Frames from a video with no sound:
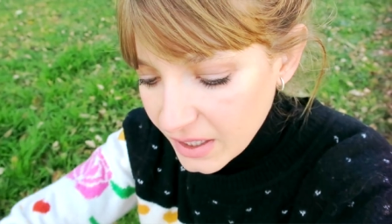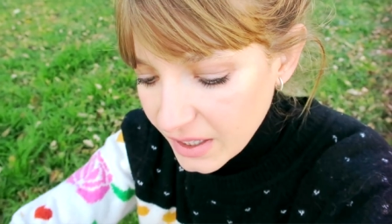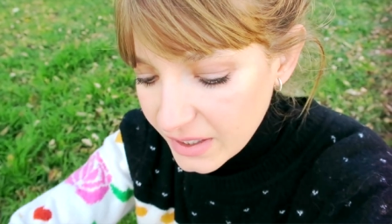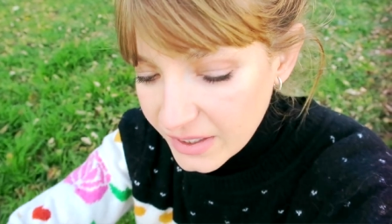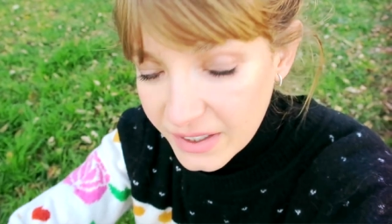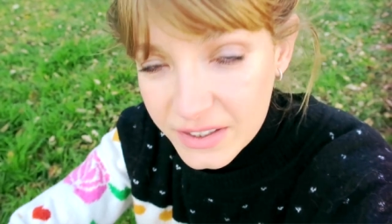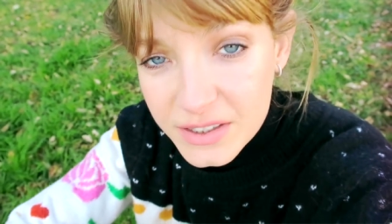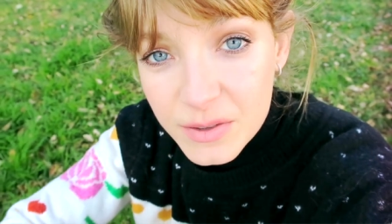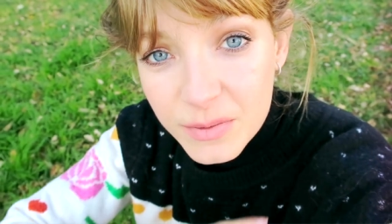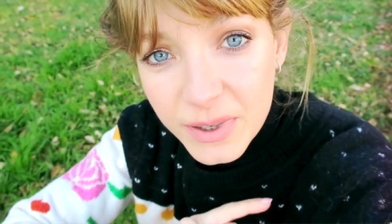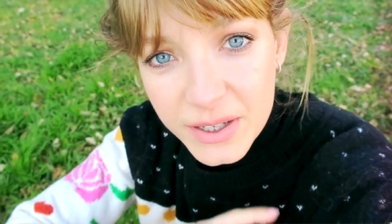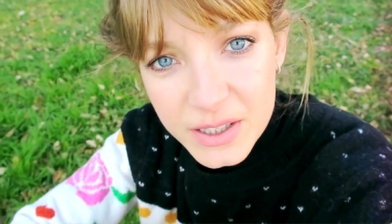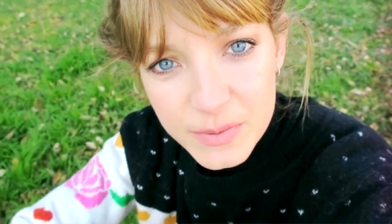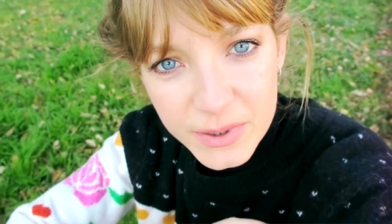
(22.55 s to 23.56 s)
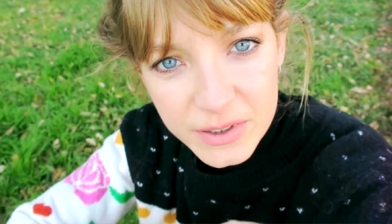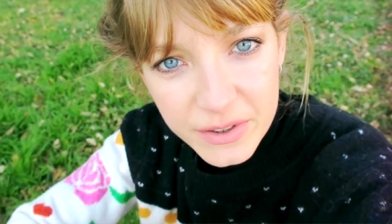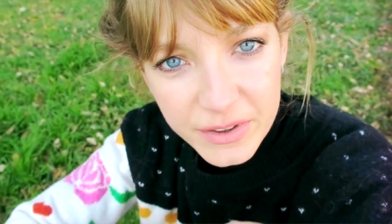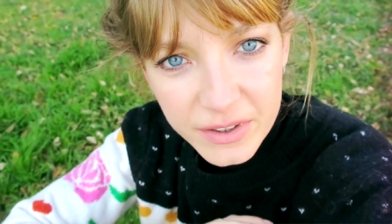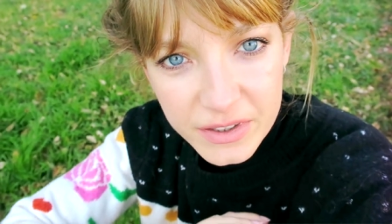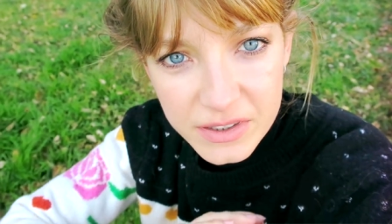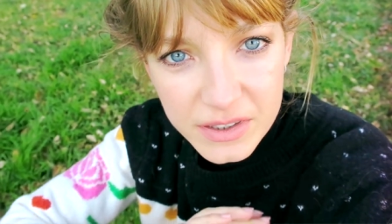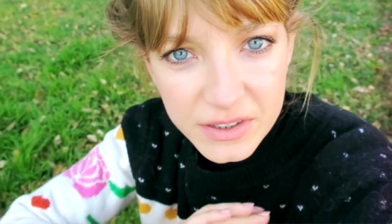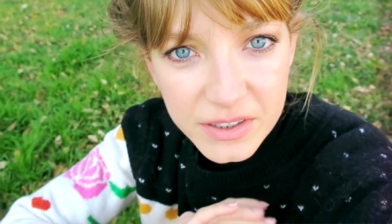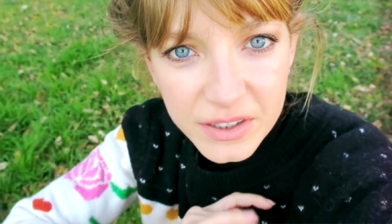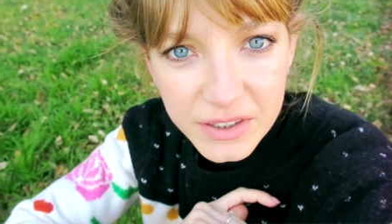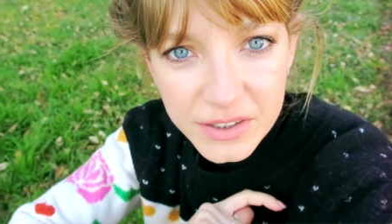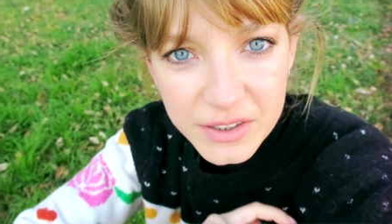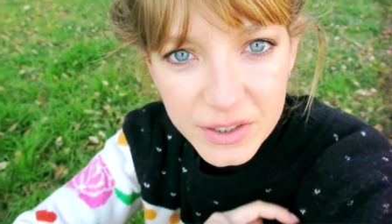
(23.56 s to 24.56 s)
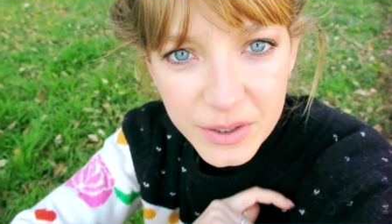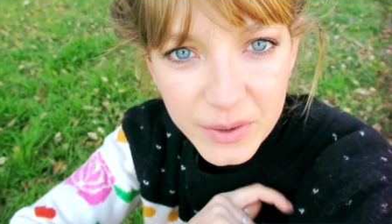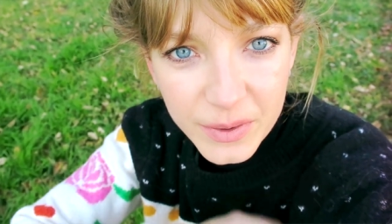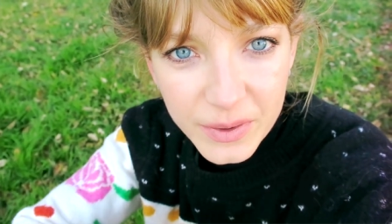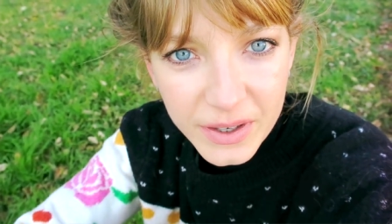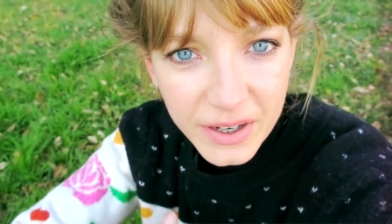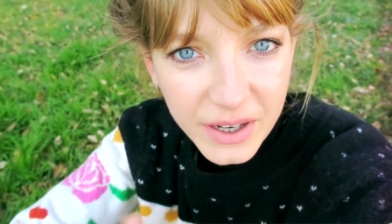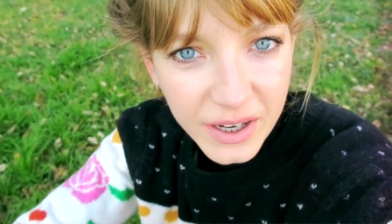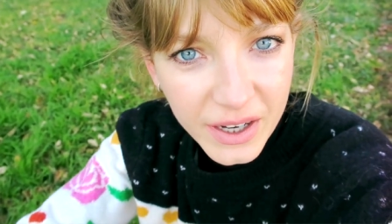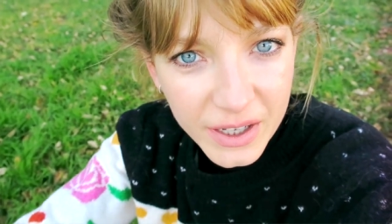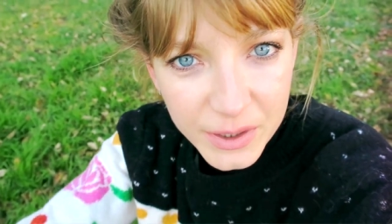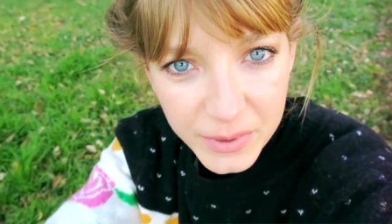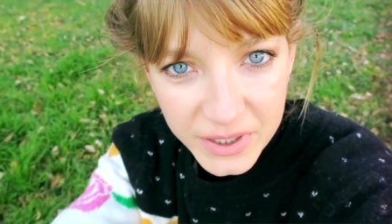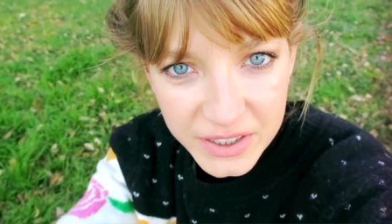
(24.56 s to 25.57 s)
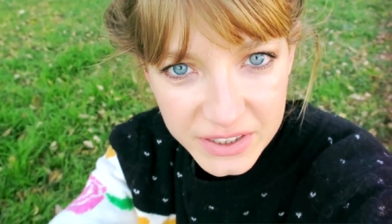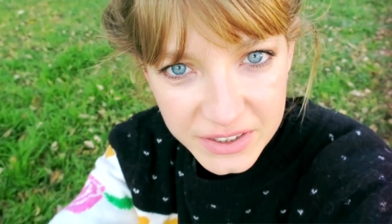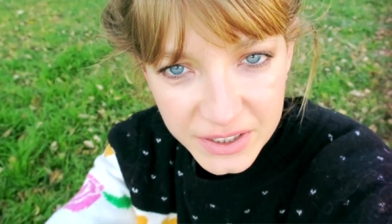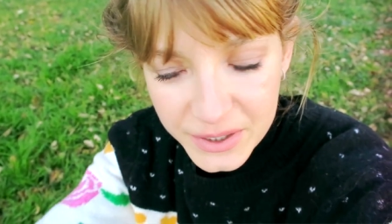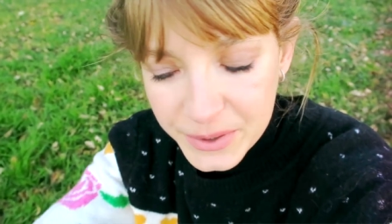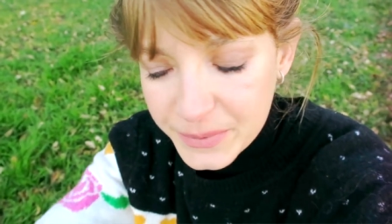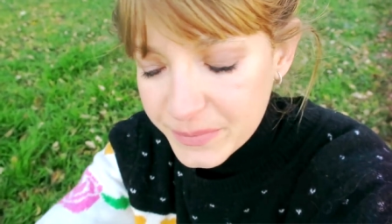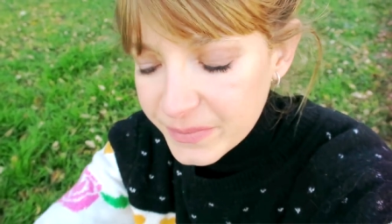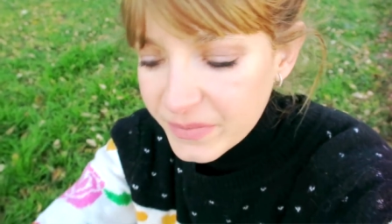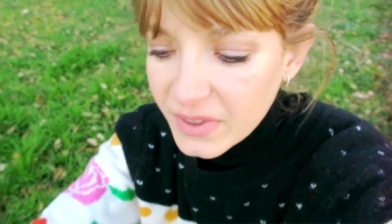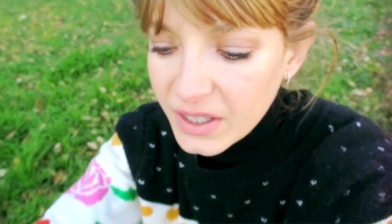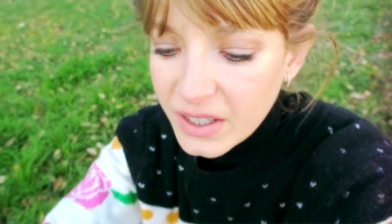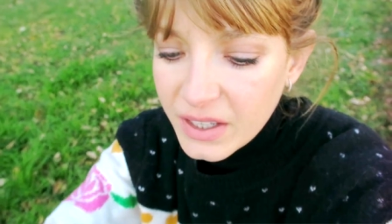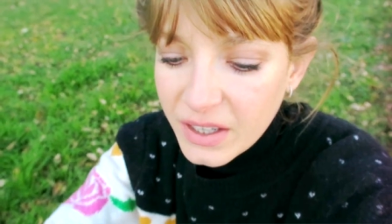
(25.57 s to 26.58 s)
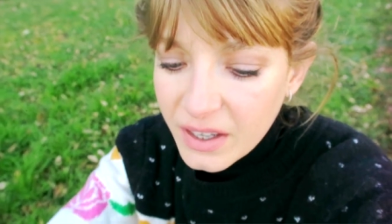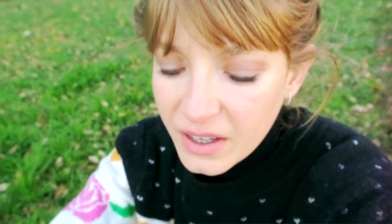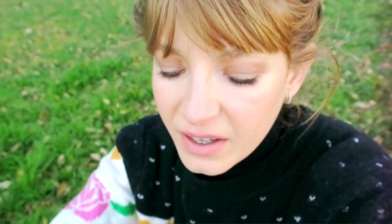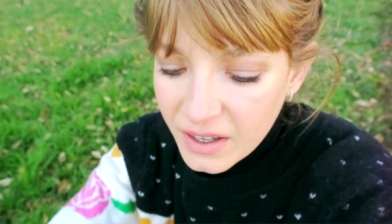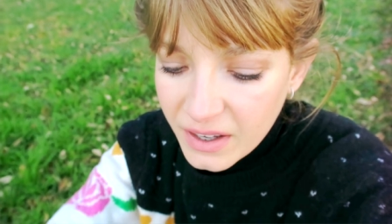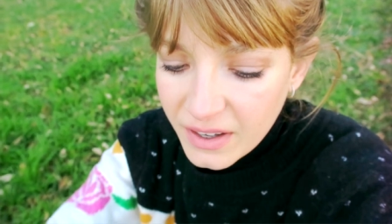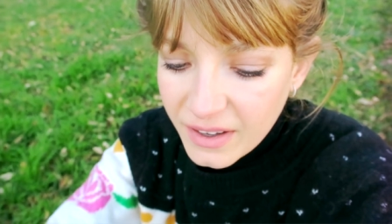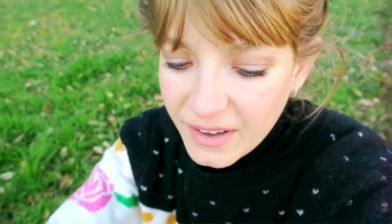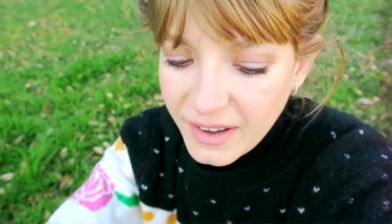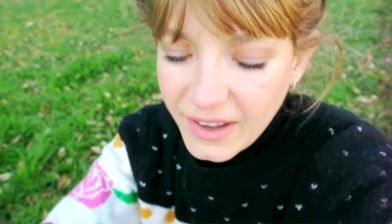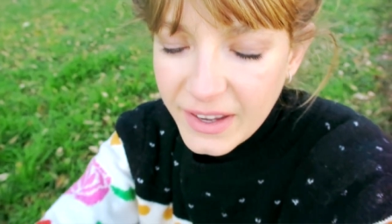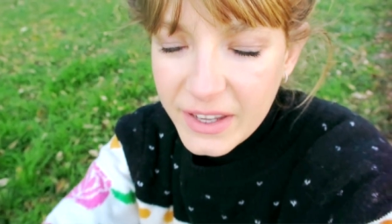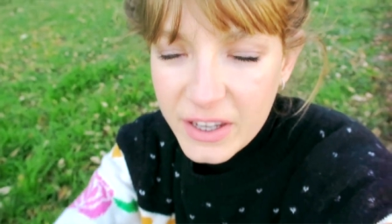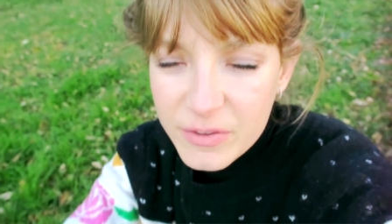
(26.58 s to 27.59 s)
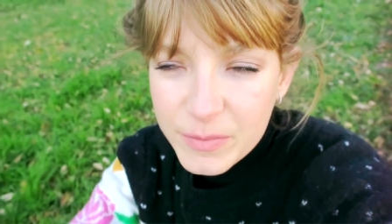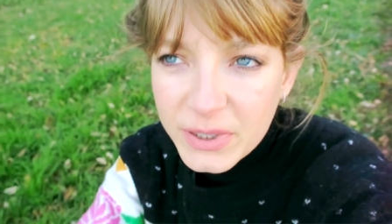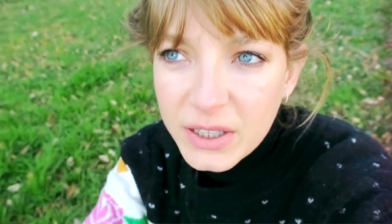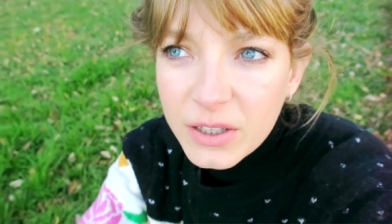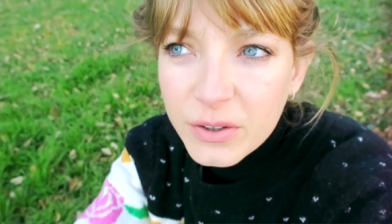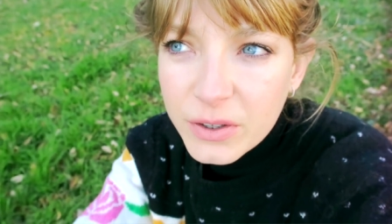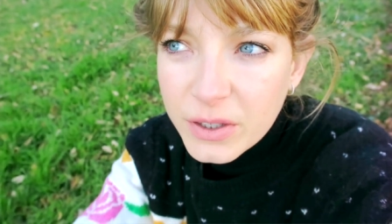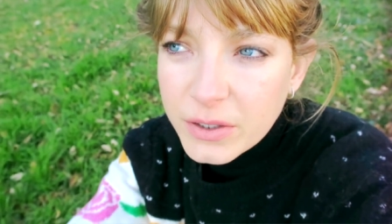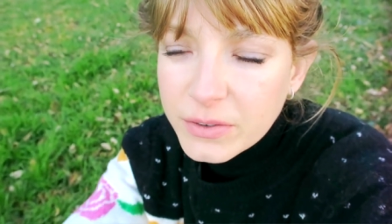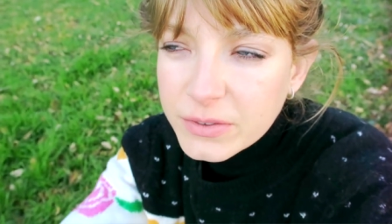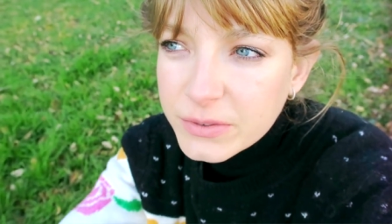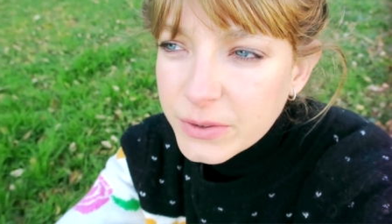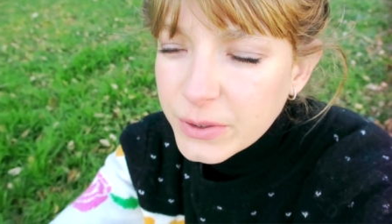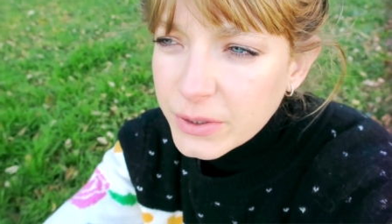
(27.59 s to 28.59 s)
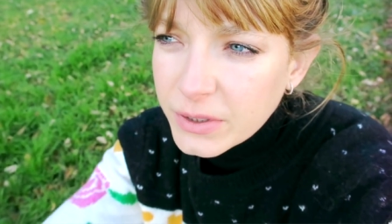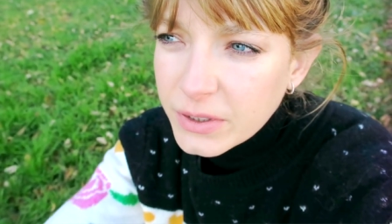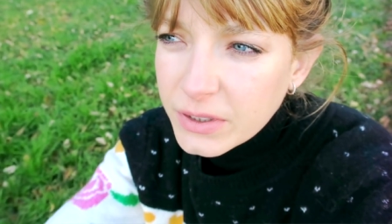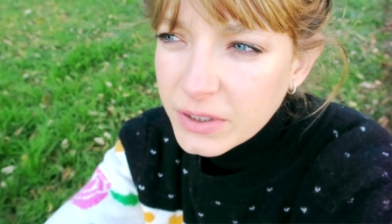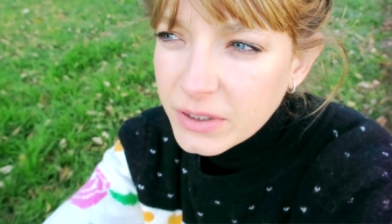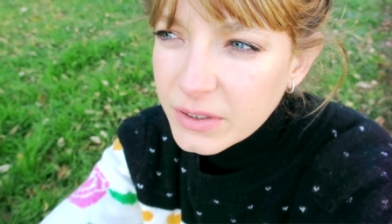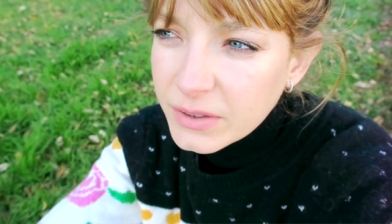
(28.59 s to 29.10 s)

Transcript: and I had some really special things this year, so I want to share. I have been looking for